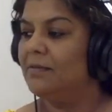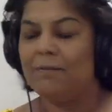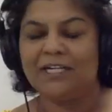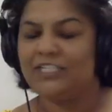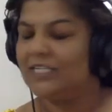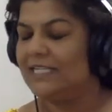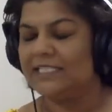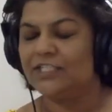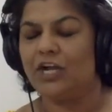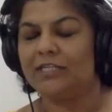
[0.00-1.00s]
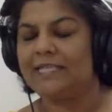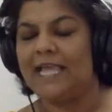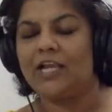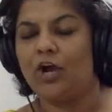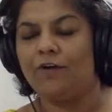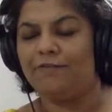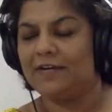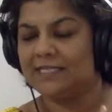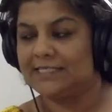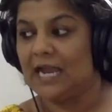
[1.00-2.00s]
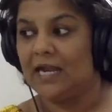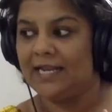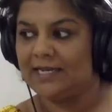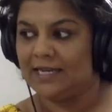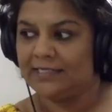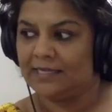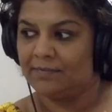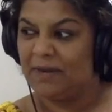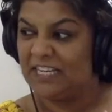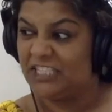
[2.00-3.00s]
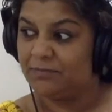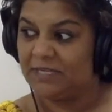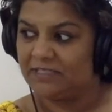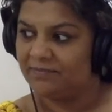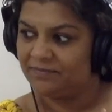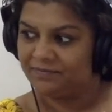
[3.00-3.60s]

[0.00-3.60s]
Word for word: but she does not take off her scarlet letter punishment.